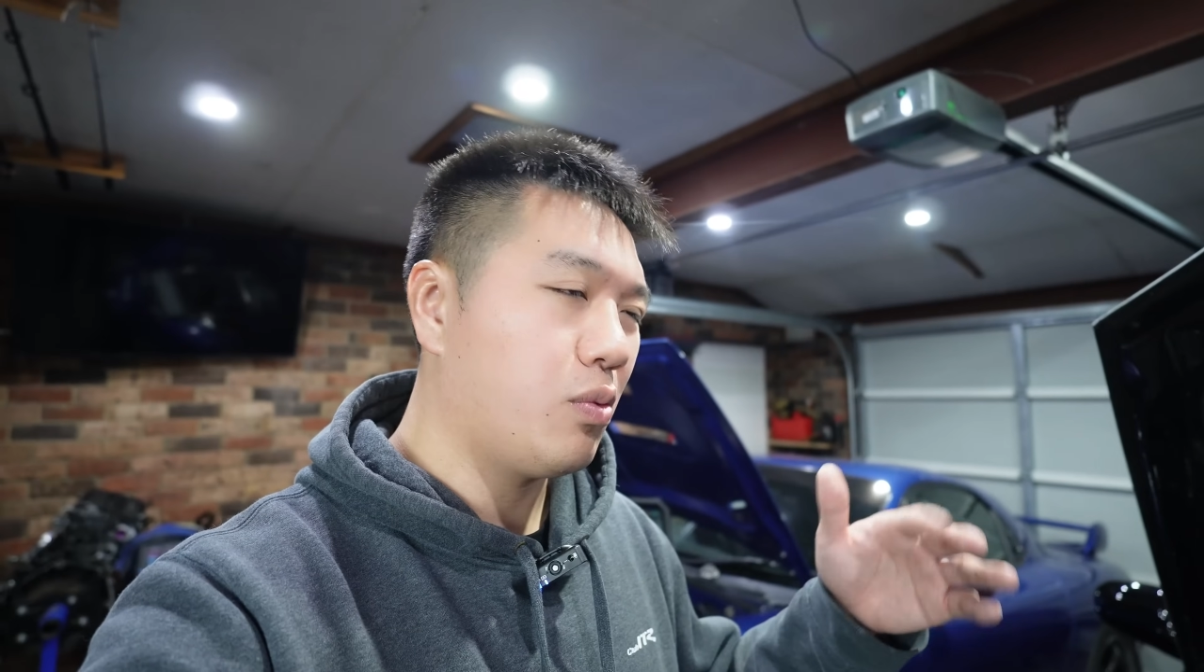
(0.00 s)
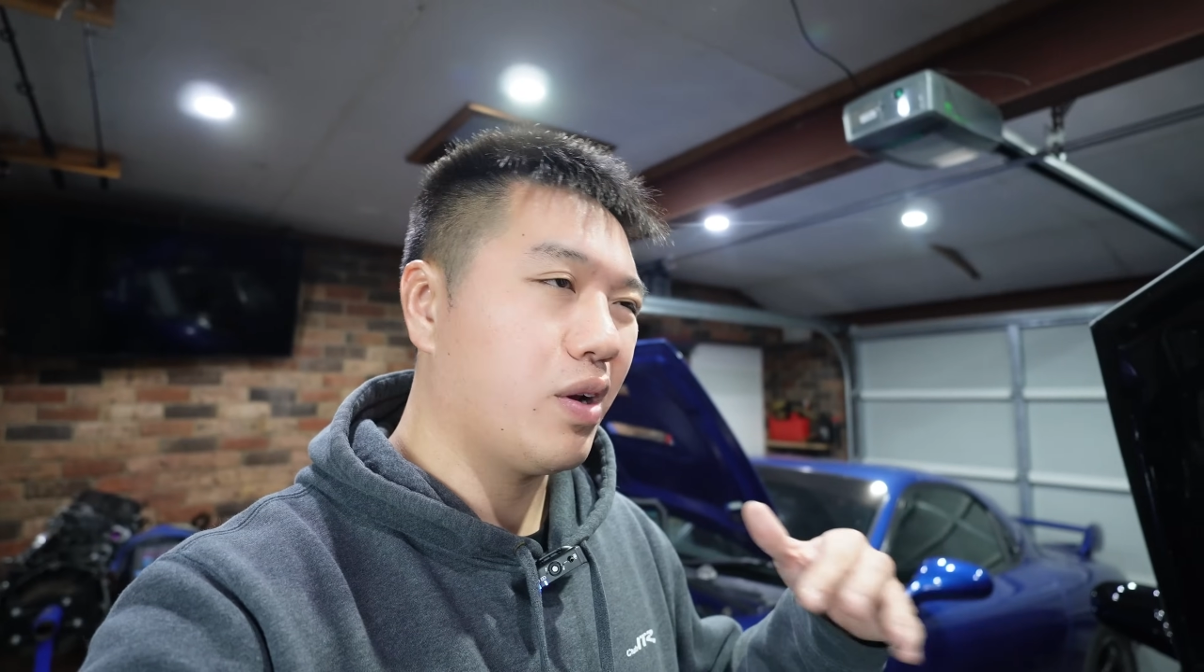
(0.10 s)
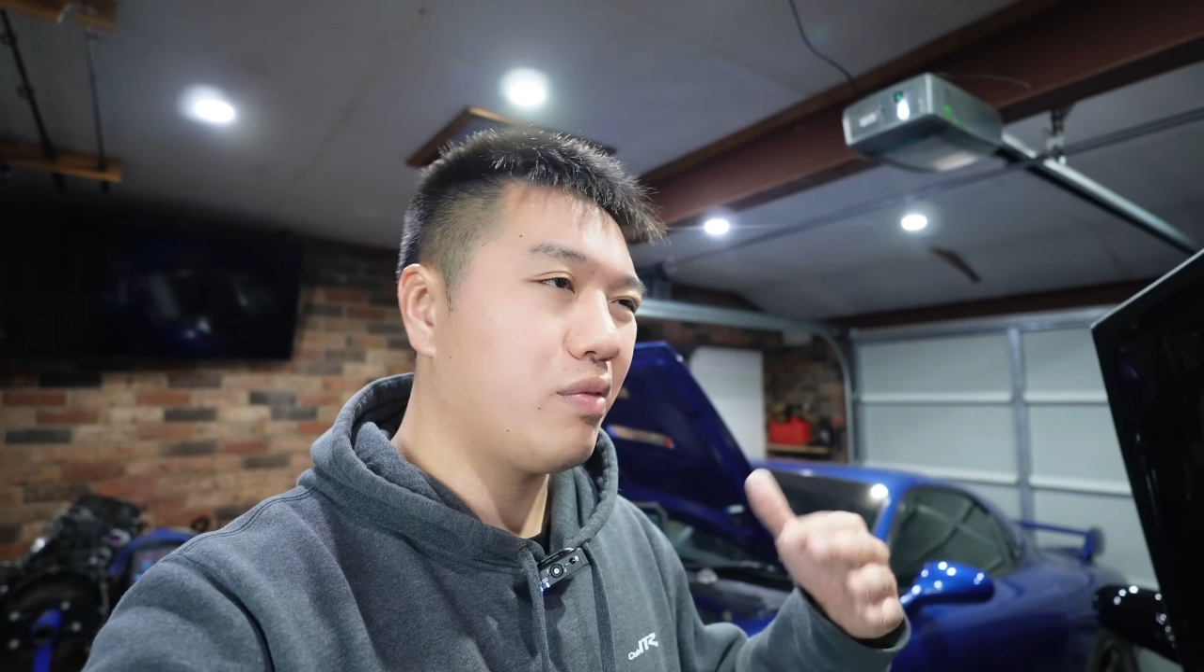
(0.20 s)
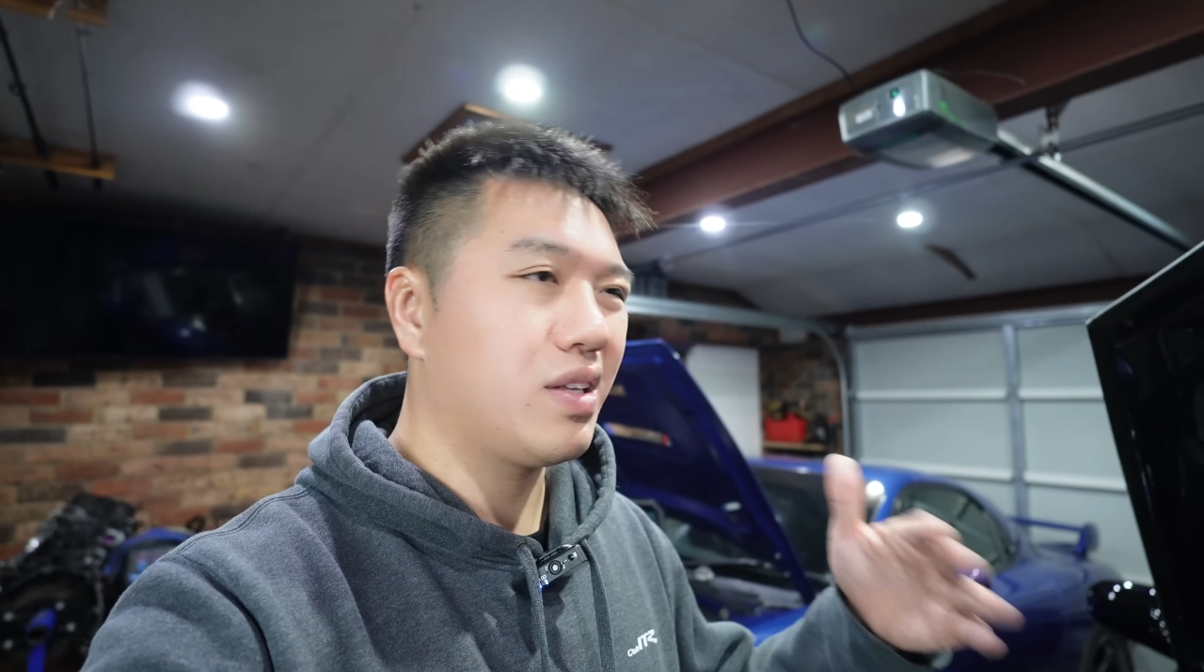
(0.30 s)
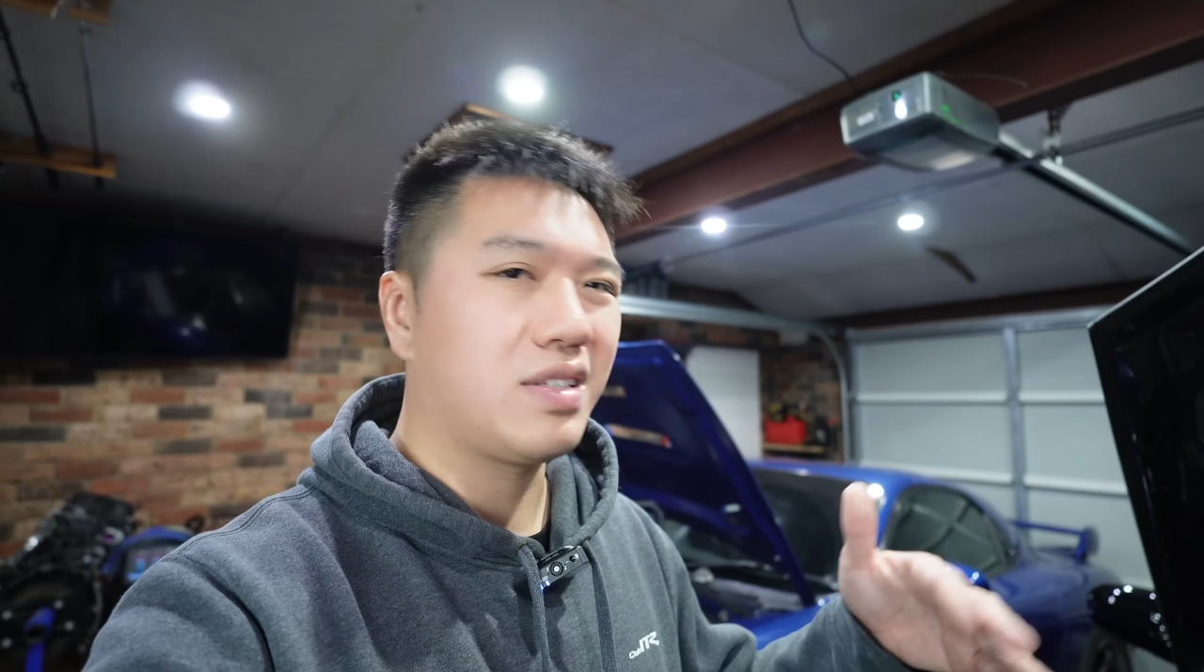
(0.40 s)

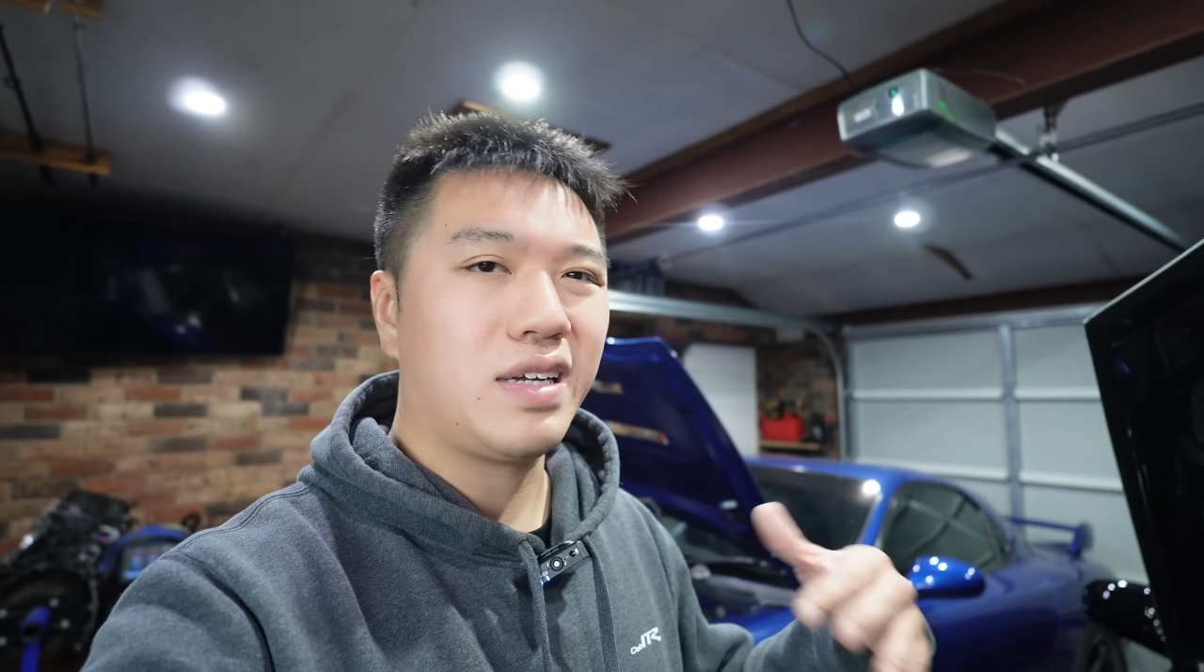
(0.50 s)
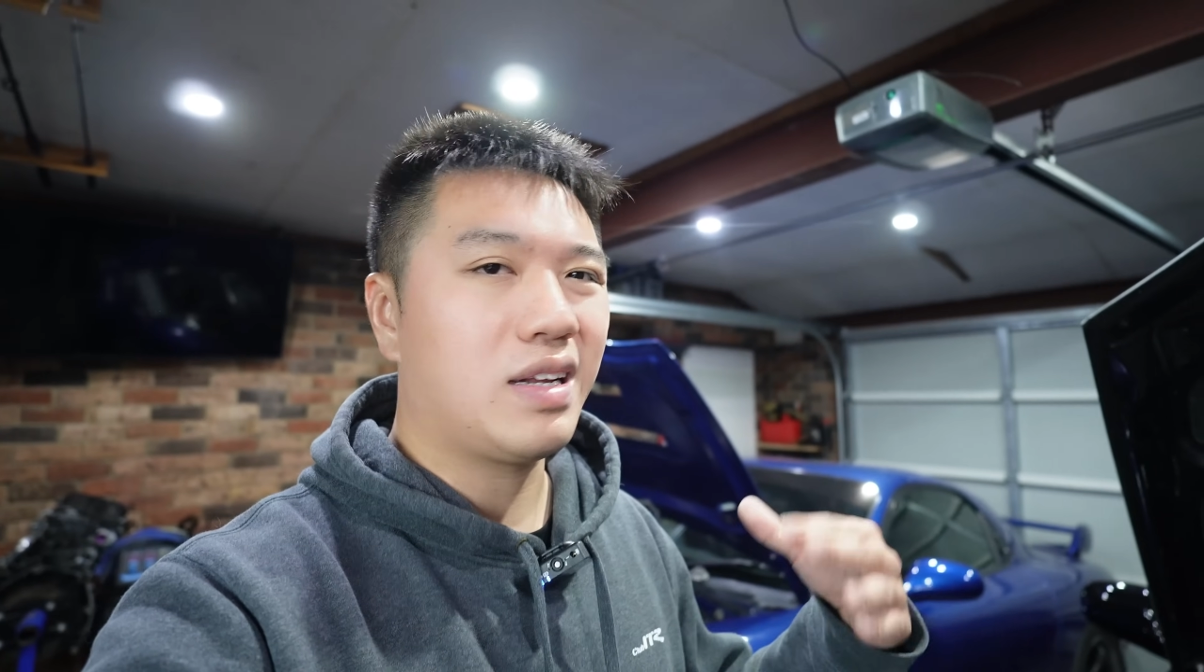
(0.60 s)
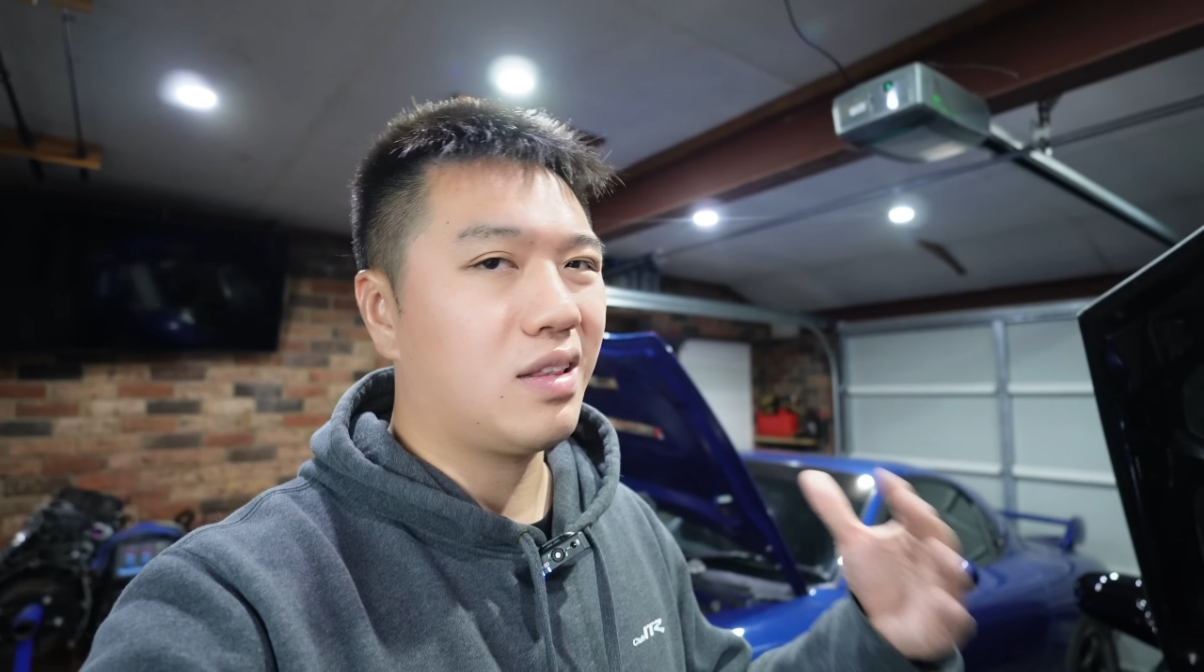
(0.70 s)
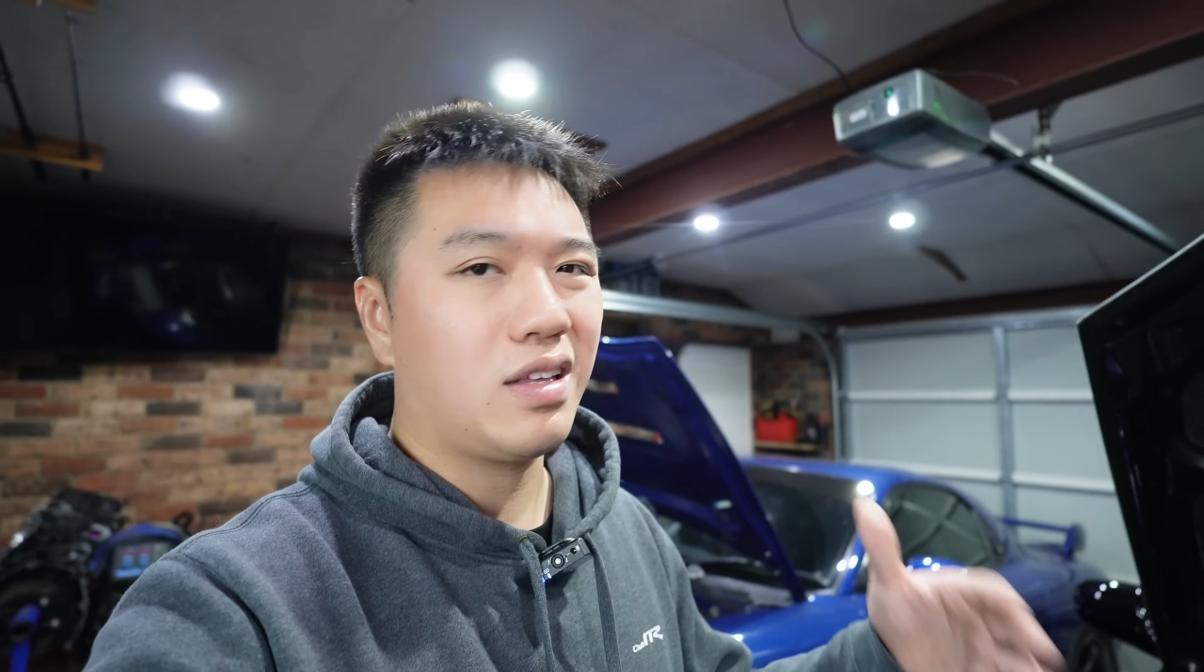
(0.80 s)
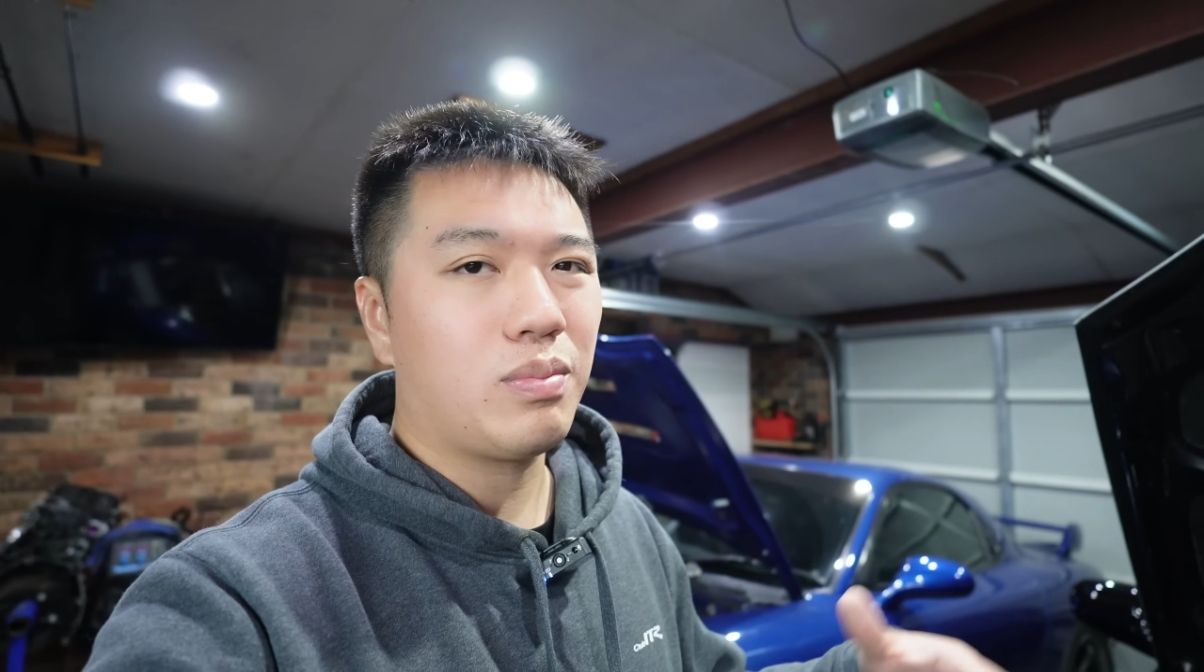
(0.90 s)
we don't really see
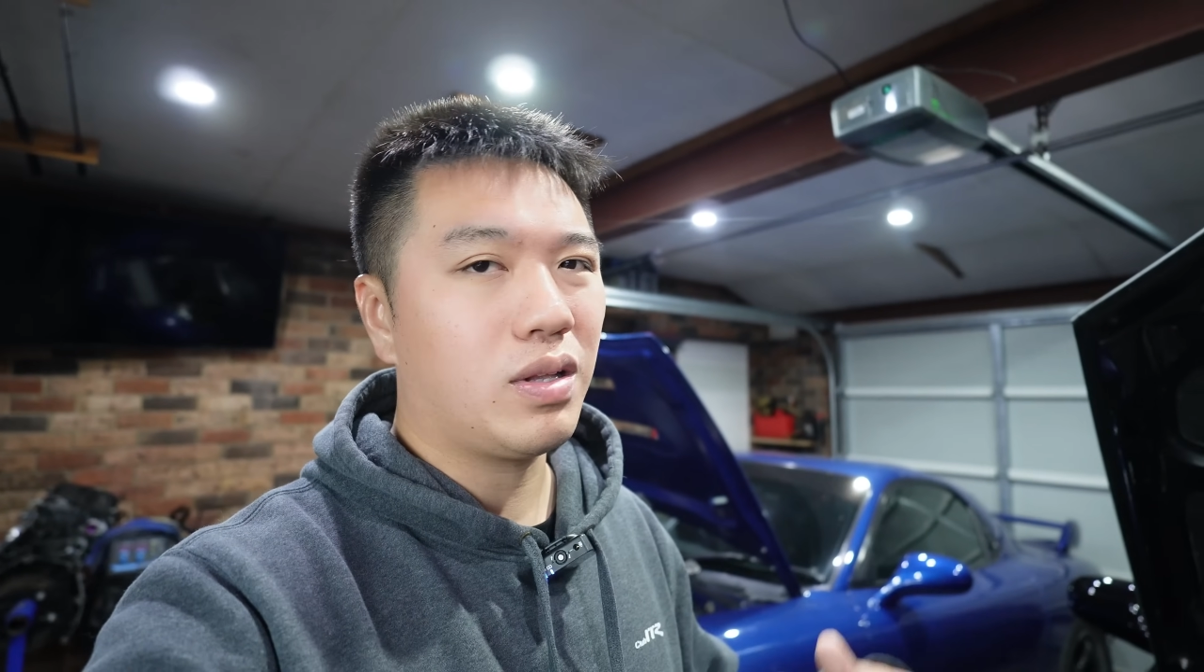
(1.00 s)
anything